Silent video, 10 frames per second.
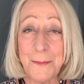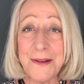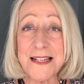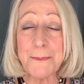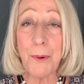
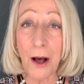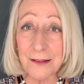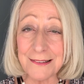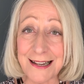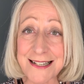but it's
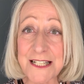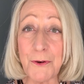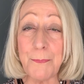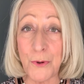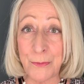potlucks
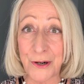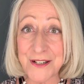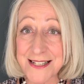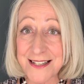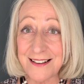for
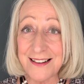boomers.